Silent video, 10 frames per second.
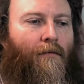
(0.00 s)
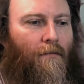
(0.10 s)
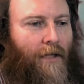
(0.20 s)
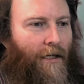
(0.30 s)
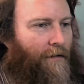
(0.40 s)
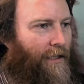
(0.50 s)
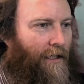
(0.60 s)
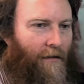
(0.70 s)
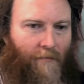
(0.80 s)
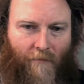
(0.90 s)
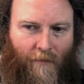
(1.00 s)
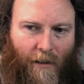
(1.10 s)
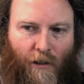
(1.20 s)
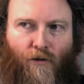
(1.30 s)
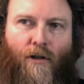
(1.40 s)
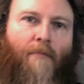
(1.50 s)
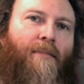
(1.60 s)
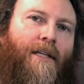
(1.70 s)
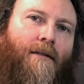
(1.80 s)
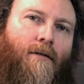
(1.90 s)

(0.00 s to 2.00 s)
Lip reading: hearing a trumpet